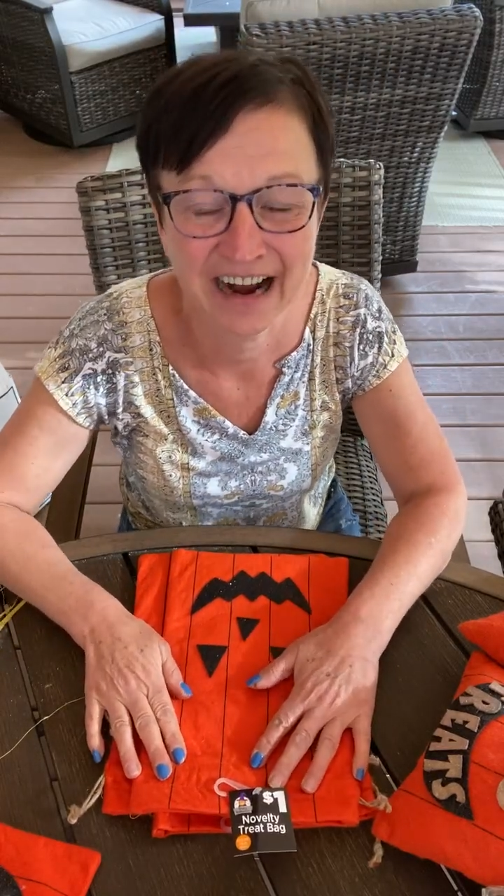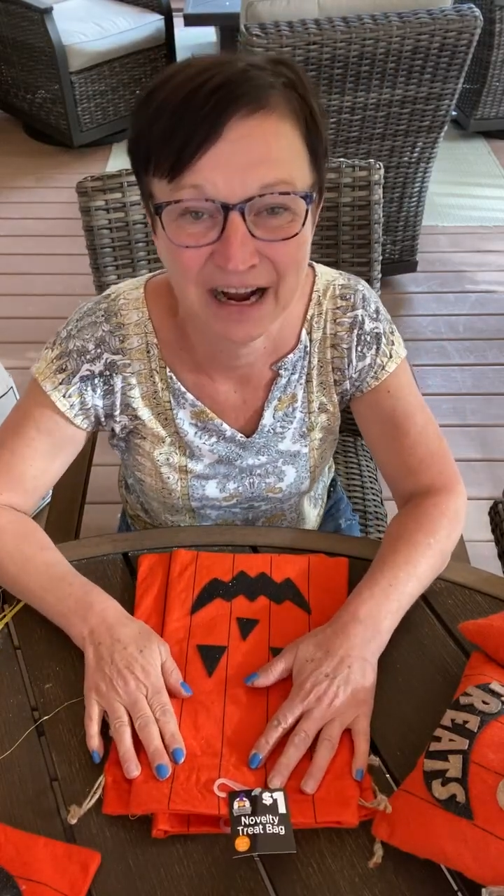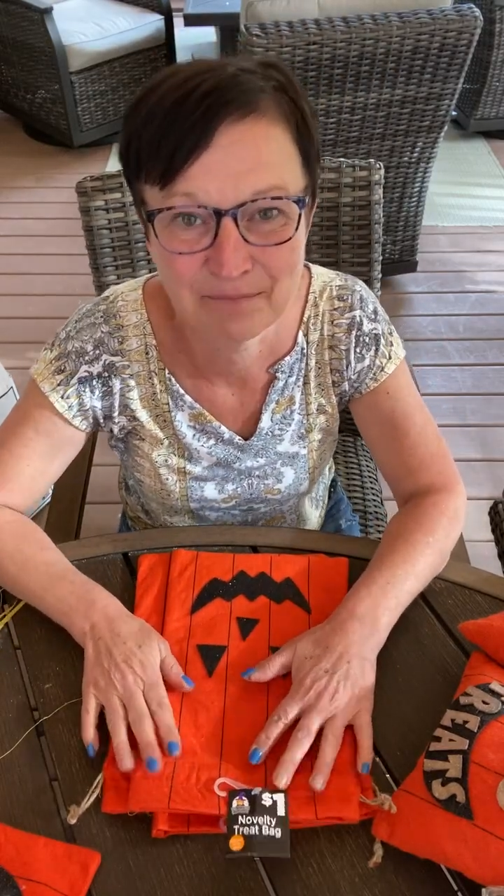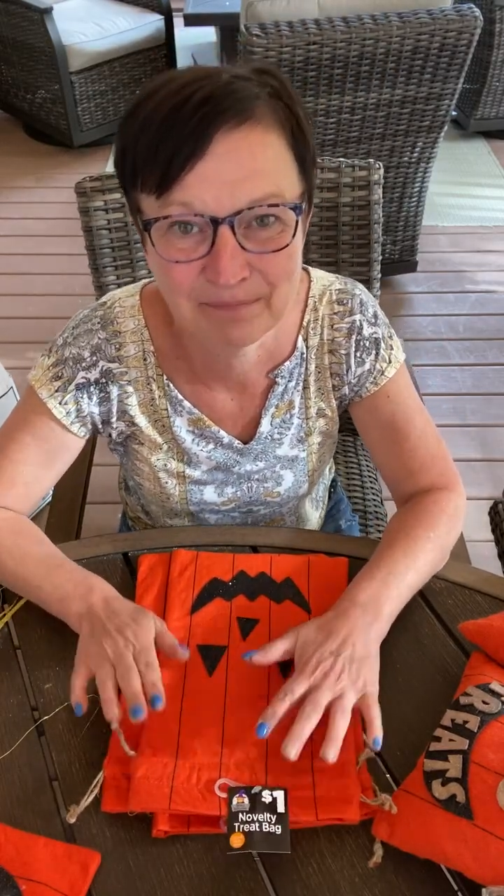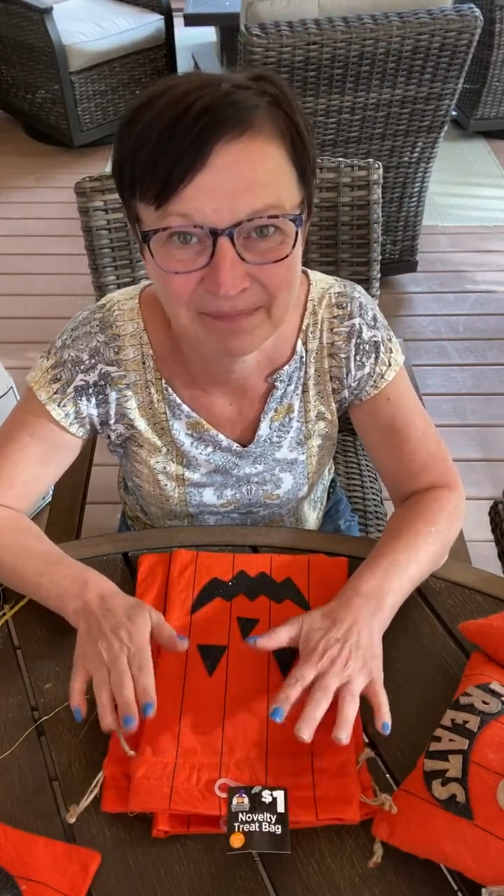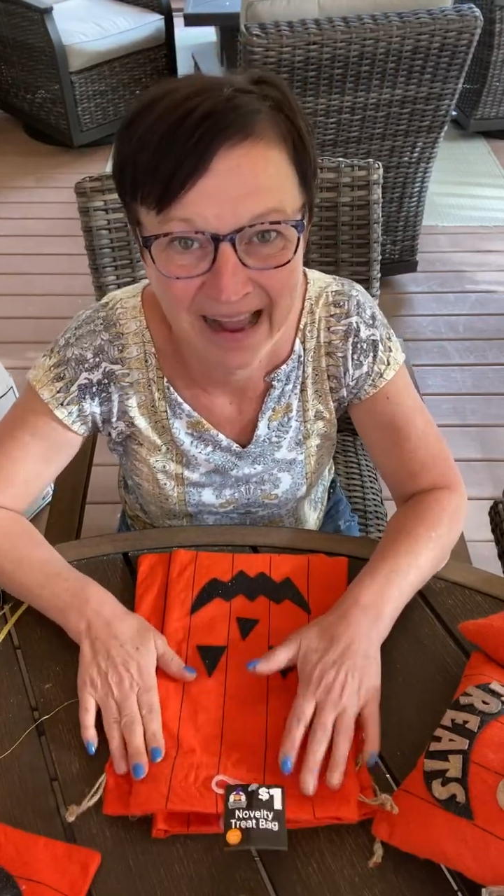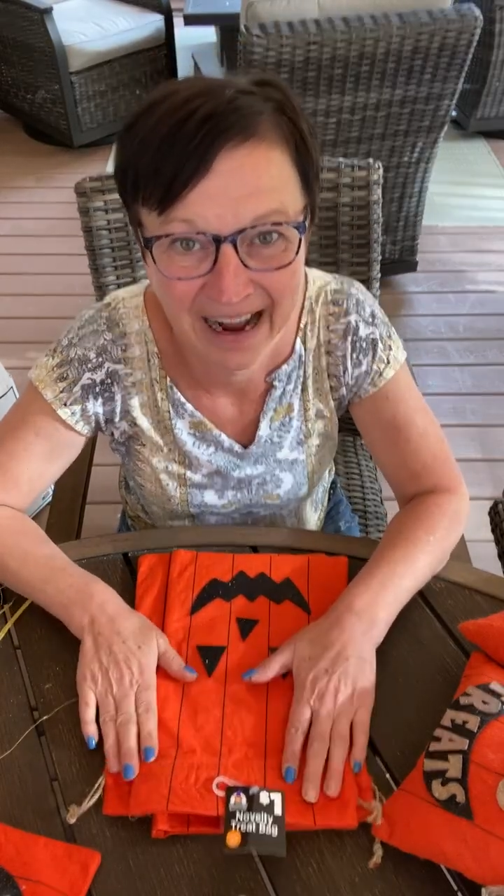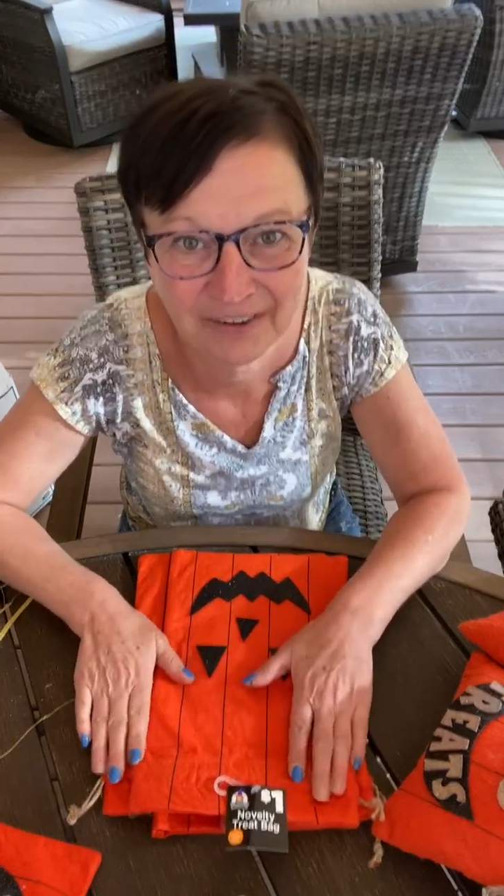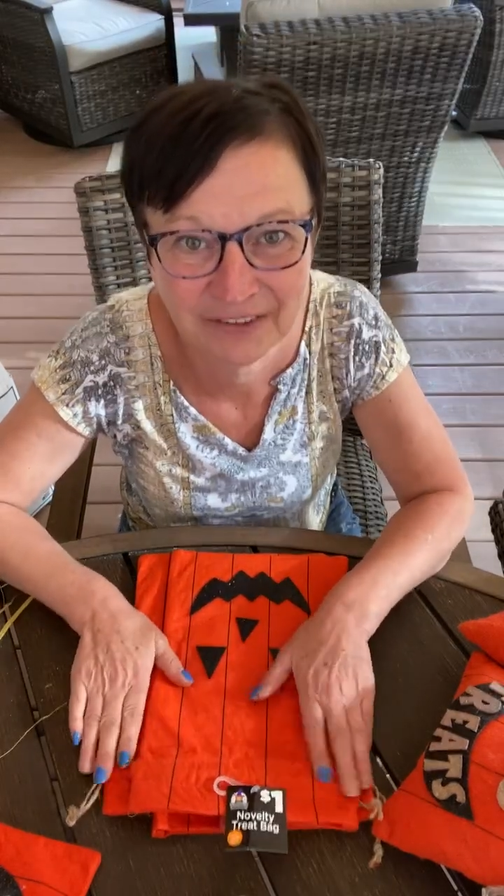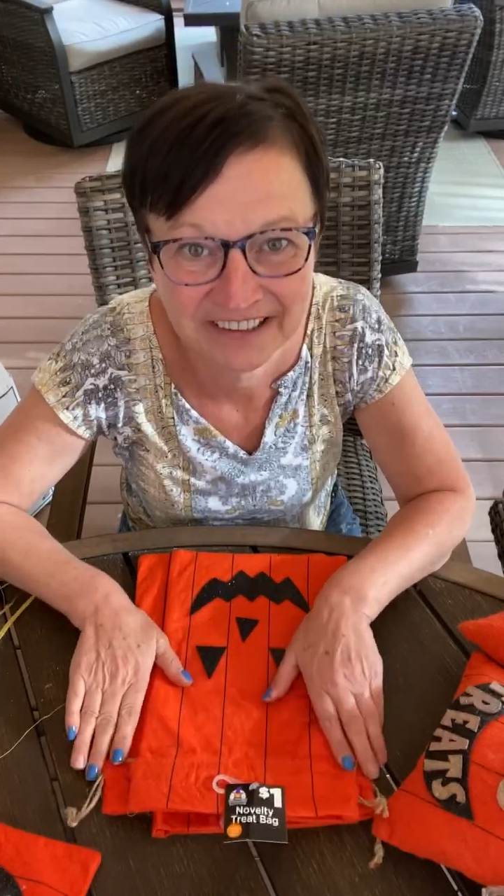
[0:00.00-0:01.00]
I'm
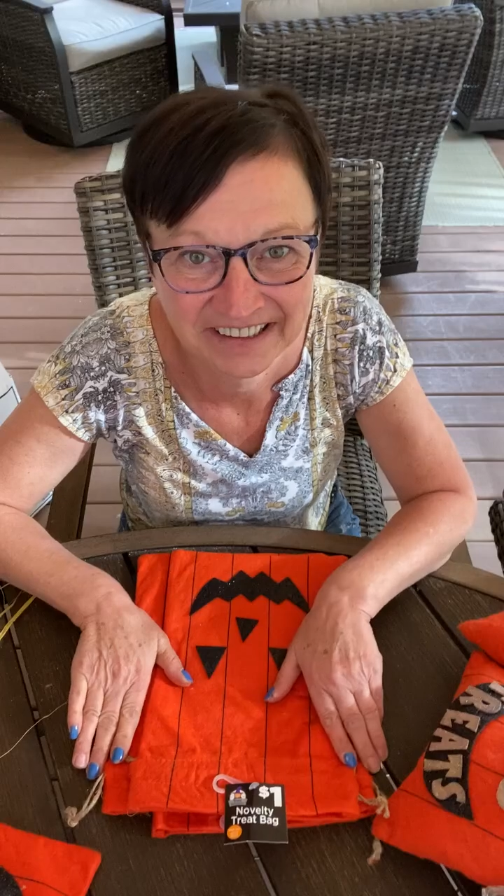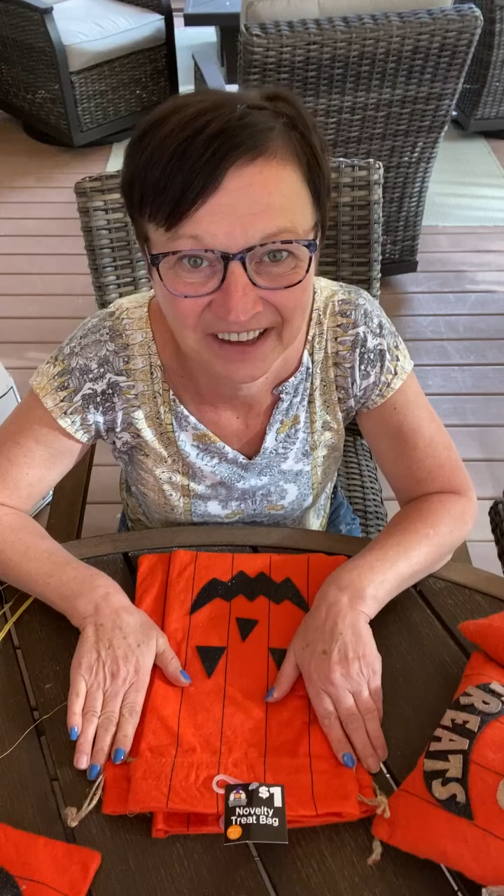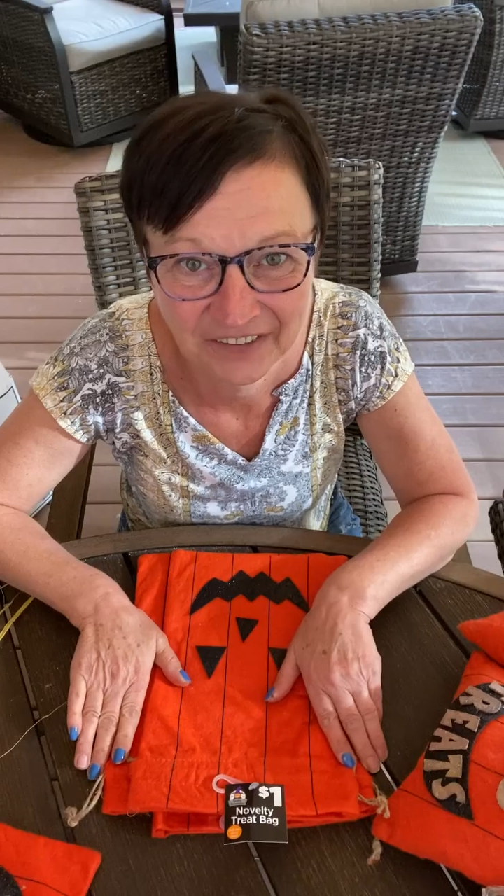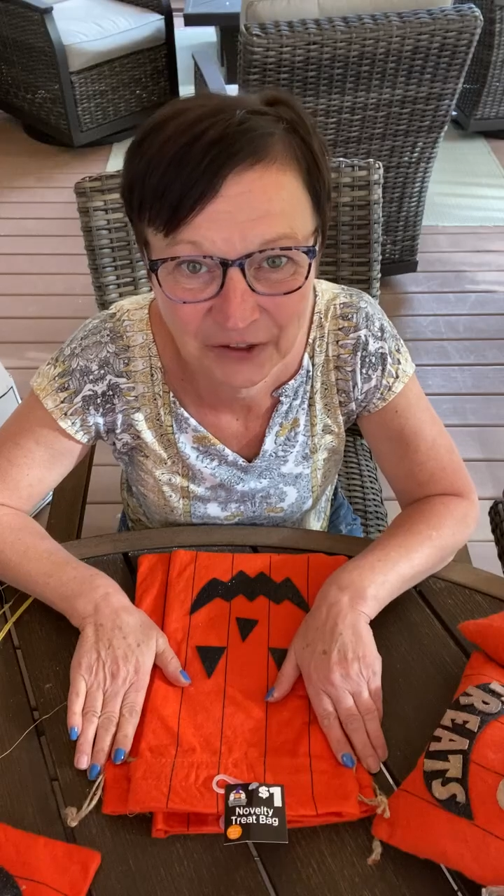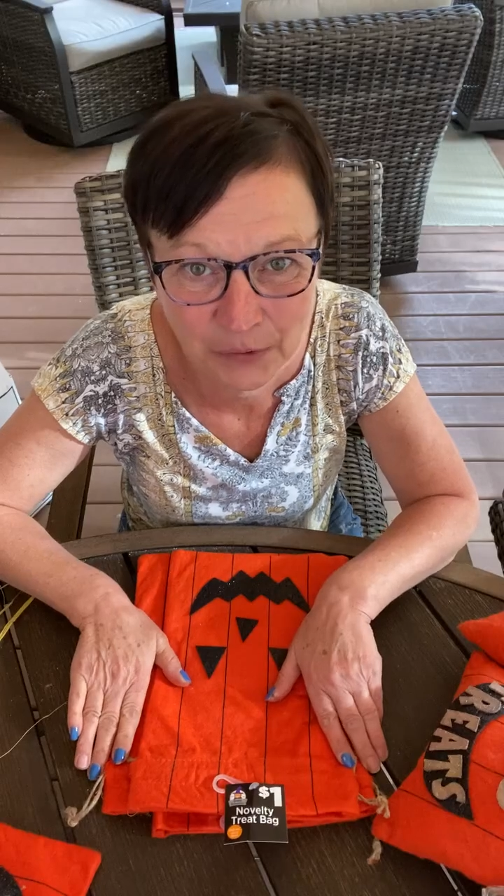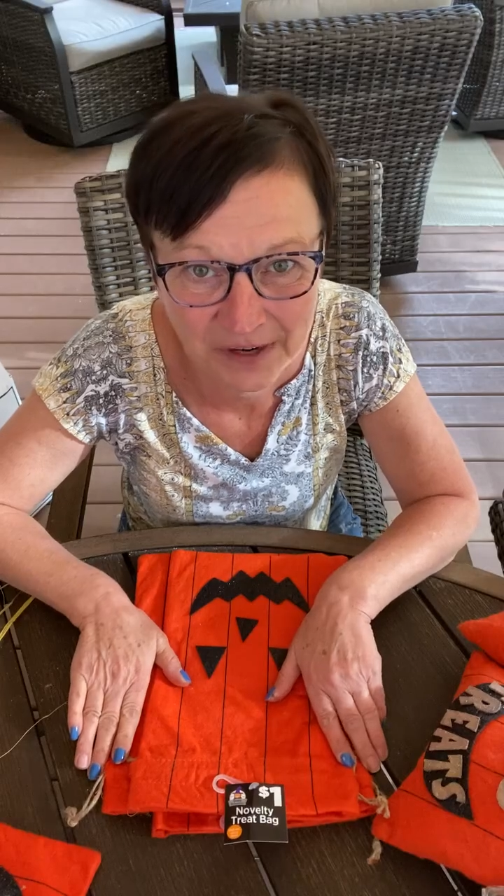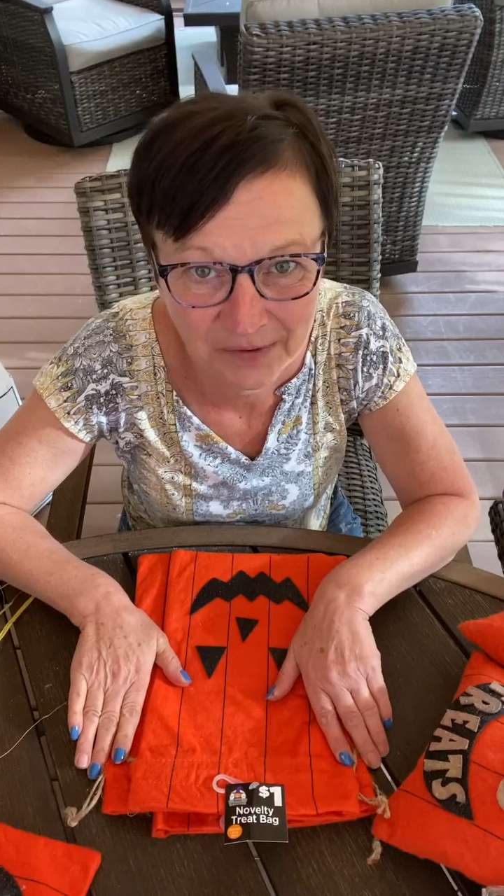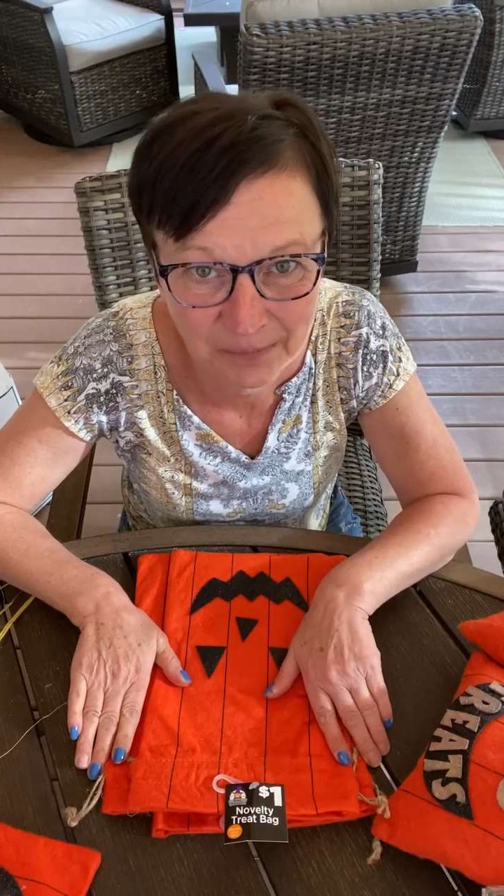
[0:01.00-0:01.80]
back with another quick